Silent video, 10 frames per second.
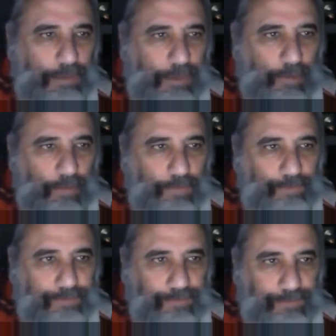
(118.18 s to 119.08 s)
her of
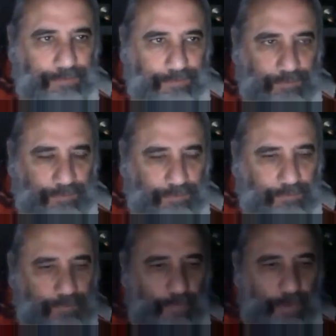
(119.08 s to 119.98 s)

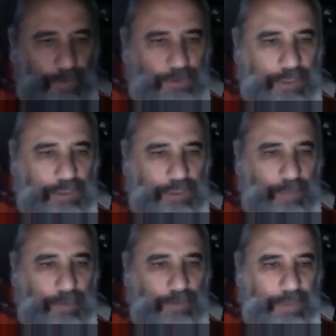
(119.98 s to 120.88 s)
sexually
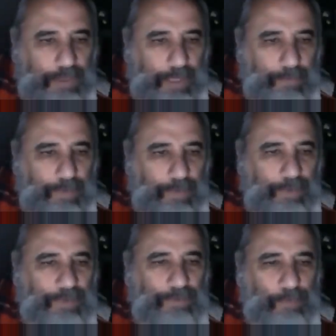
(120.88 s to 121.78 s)
abusing him
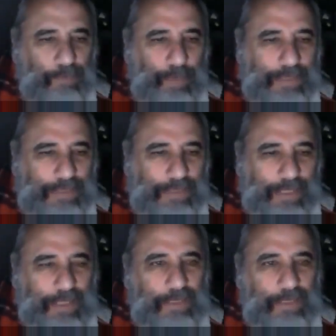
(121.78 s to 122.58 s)
repeatedly